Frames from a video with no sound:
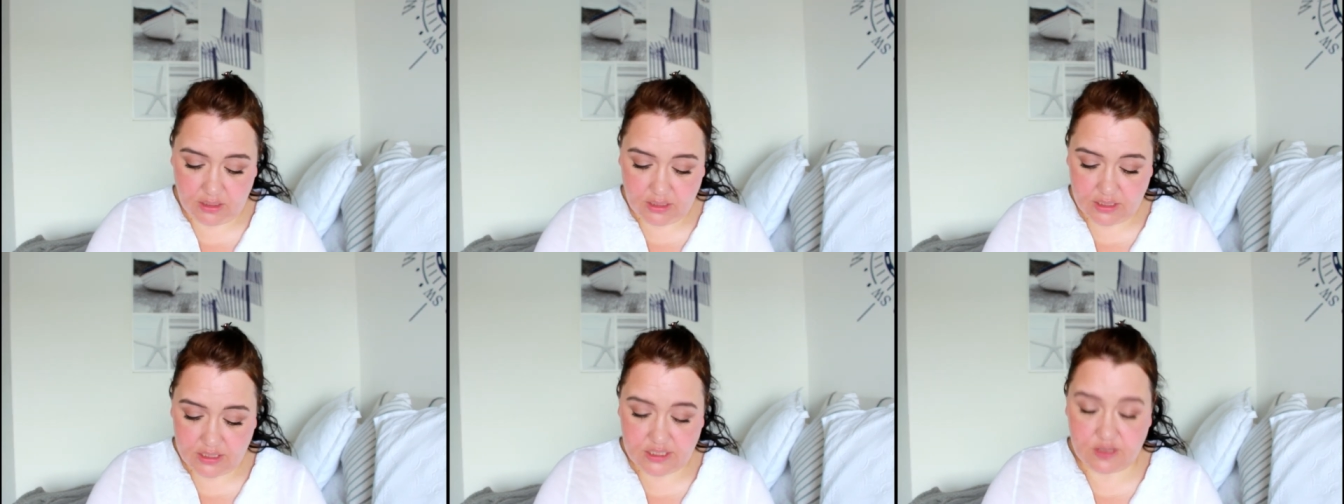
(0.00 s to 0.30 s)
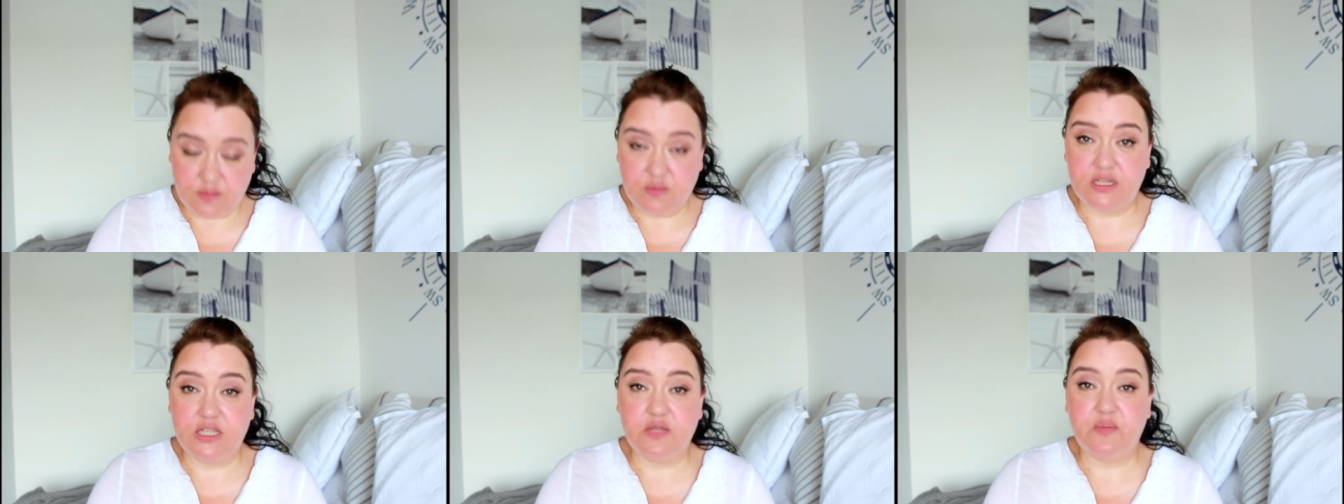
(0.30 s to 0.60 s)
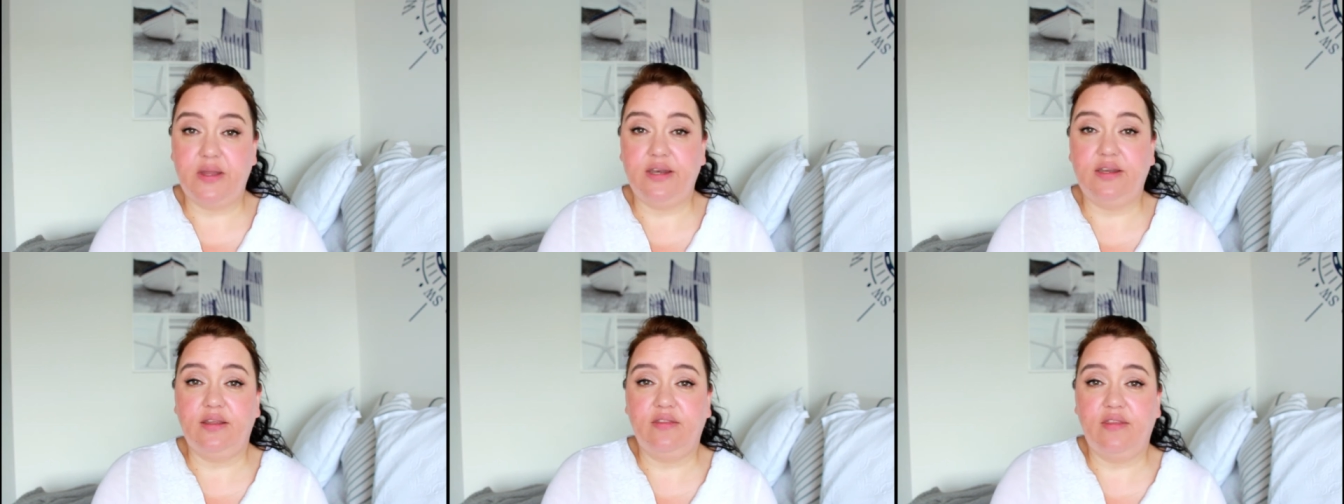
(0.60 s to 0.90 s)
somebody
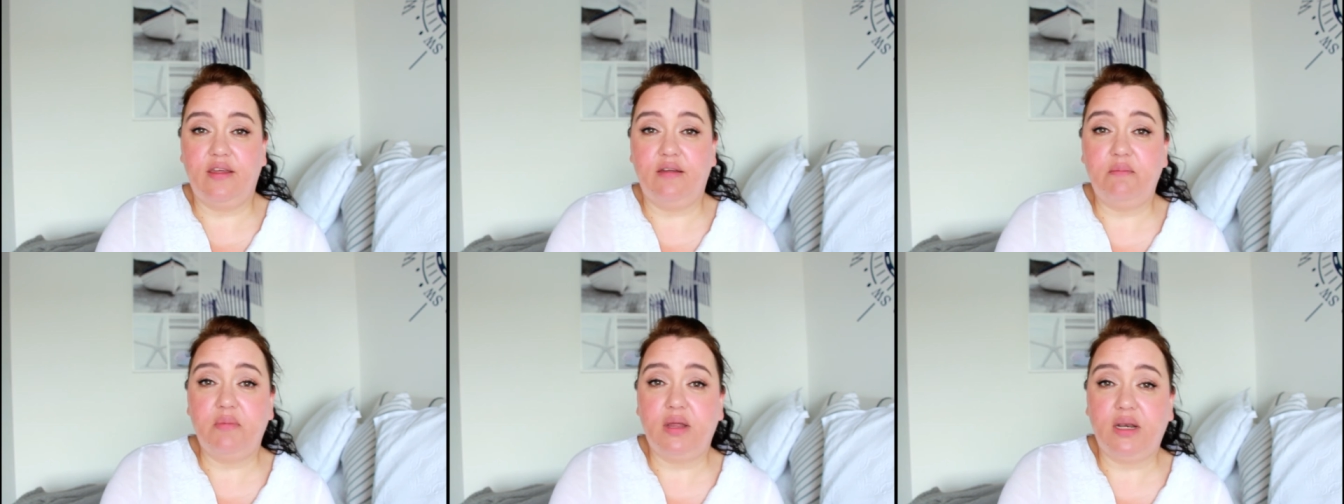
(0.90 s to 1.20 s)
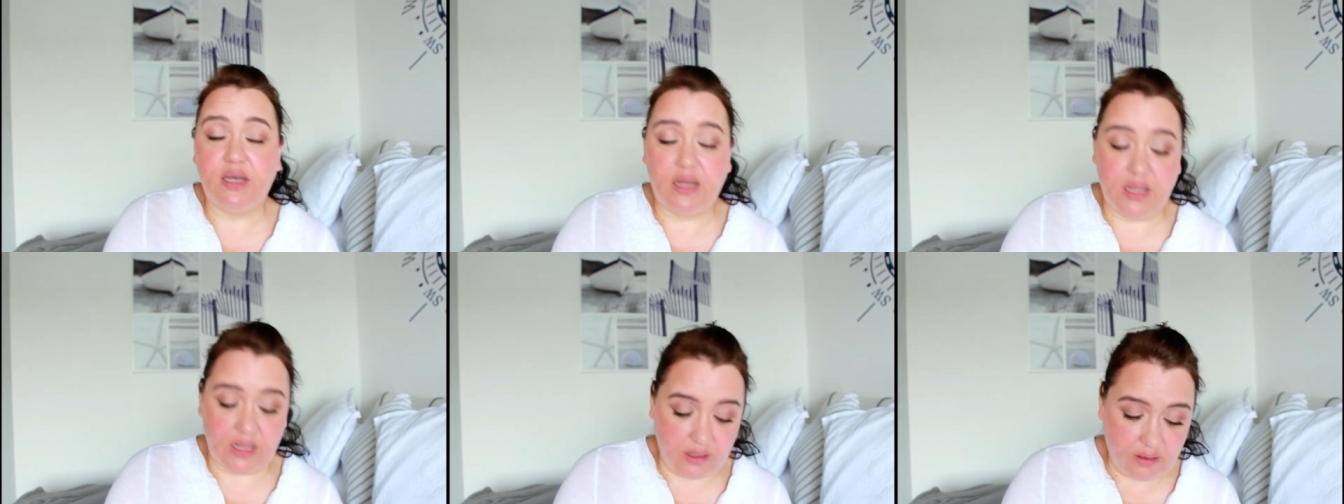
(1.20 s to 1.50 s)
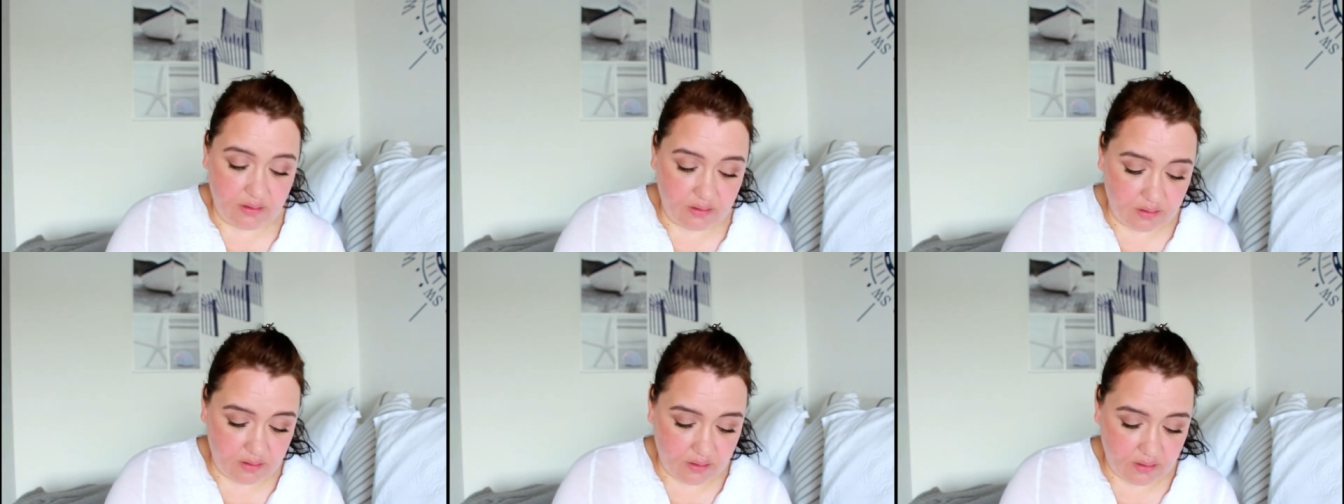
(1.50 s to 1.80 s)
spending their
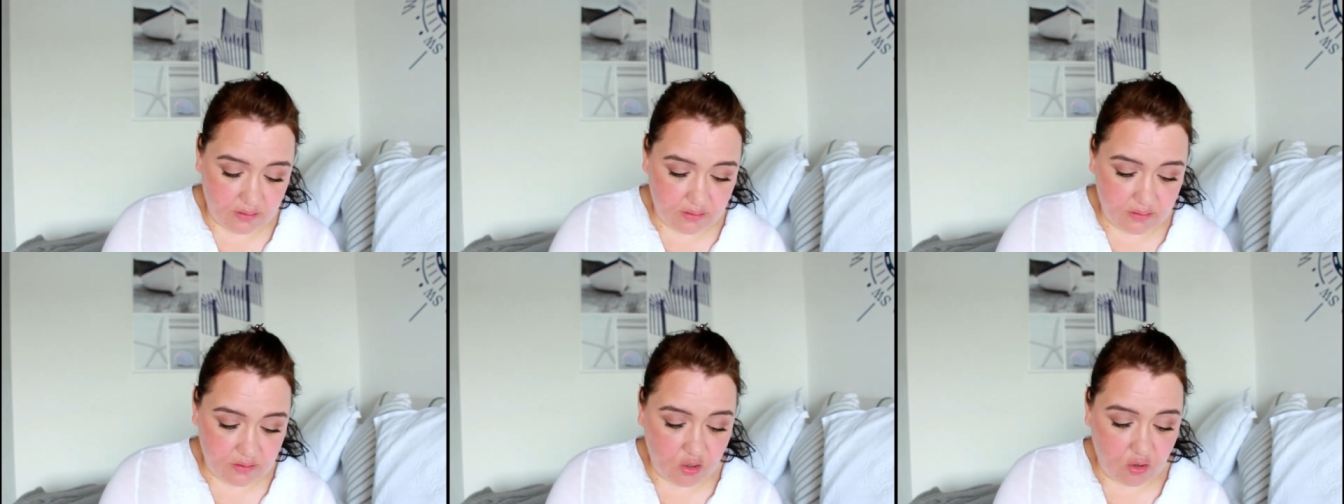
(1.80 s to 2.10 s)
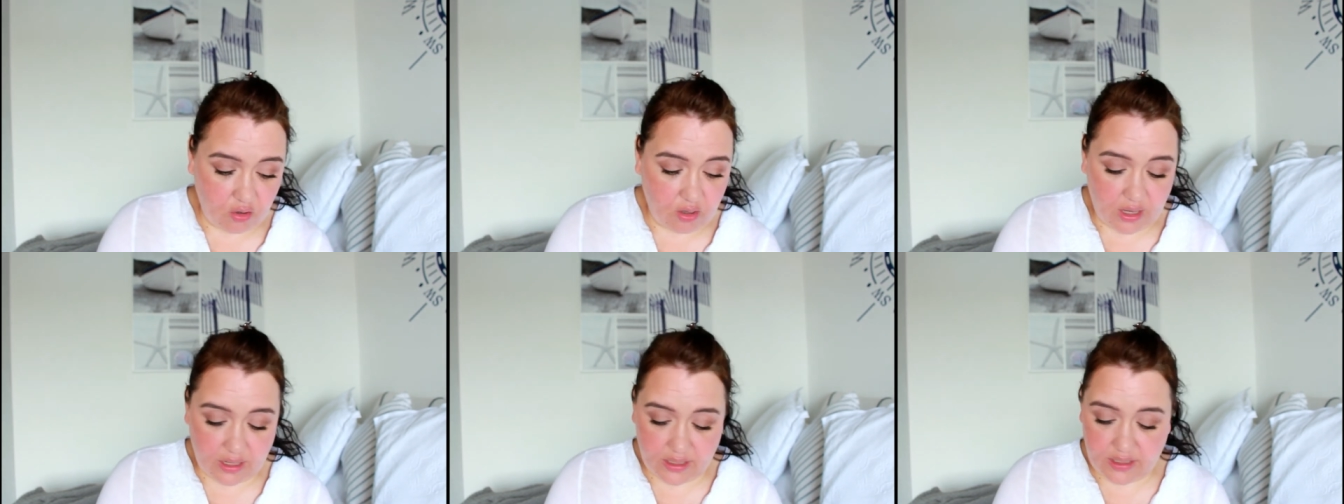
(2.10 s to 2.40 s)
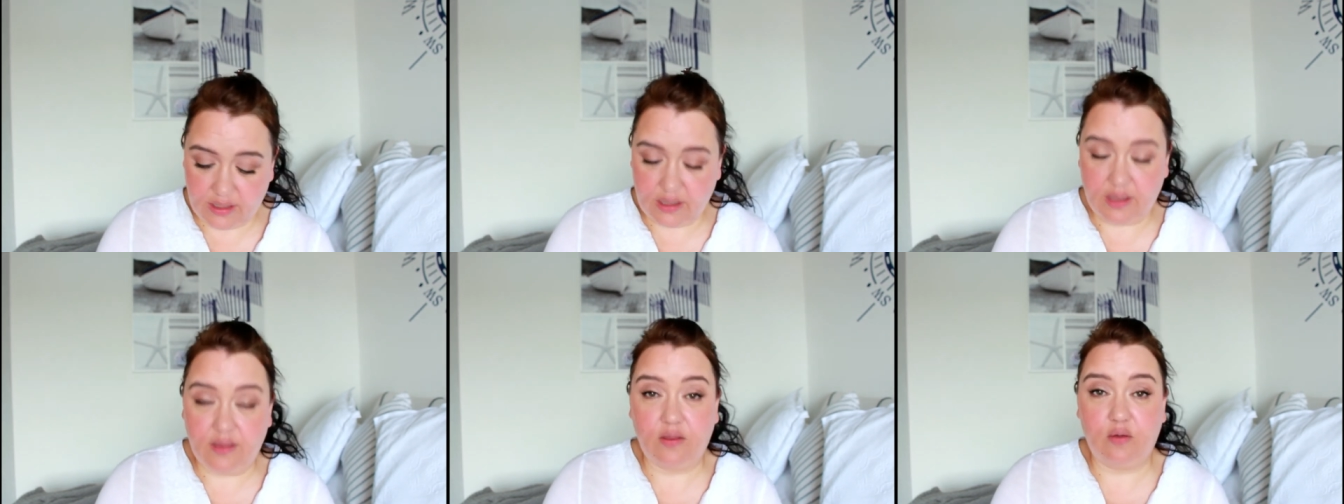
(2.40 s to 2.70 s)
money and not
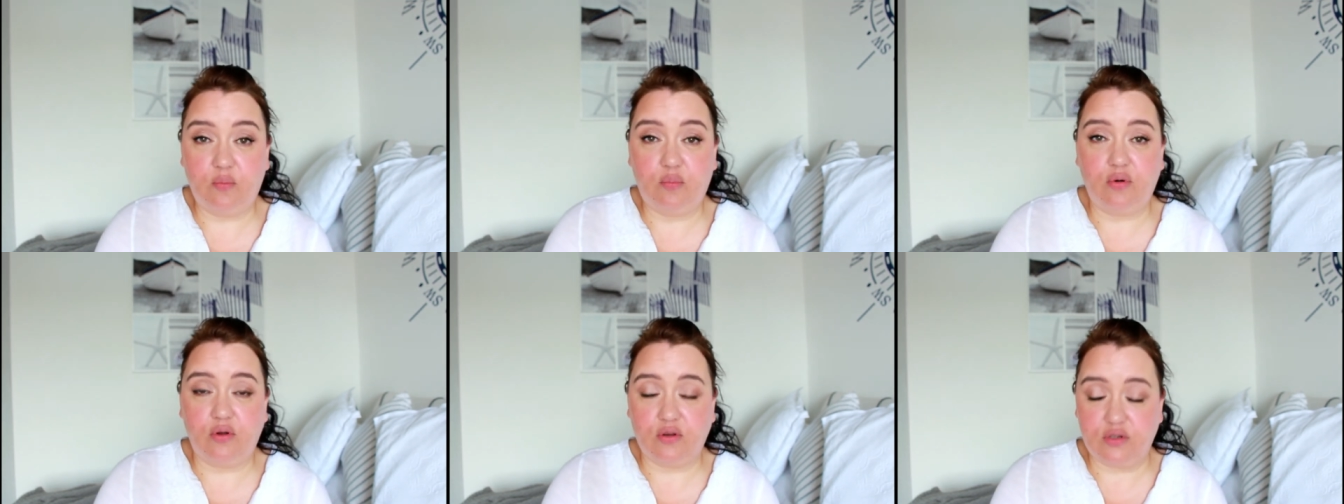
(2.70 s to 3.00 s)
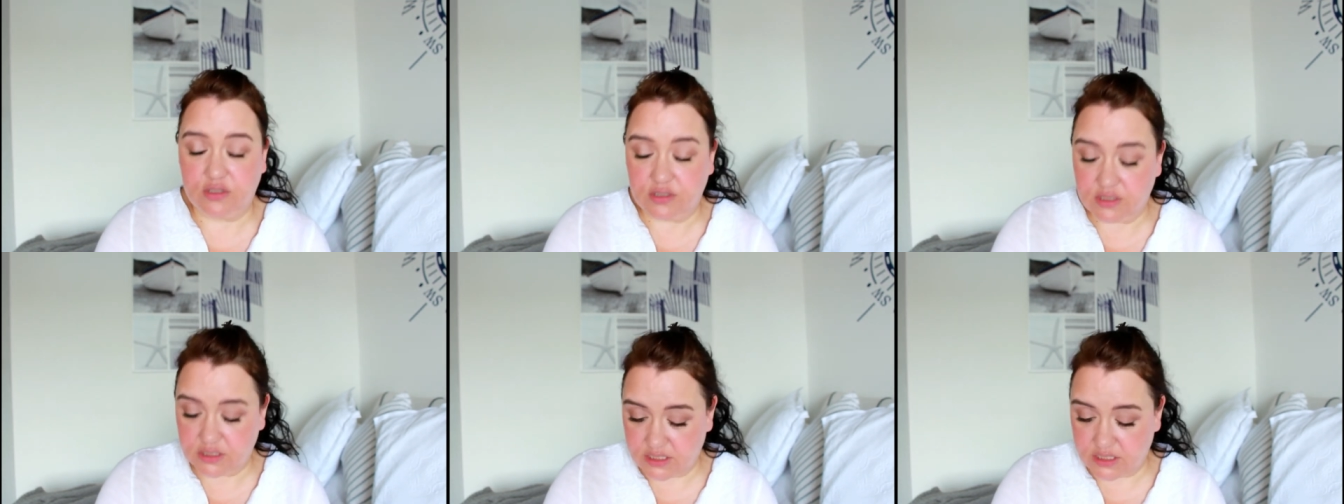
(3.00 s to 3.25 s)
liking a product.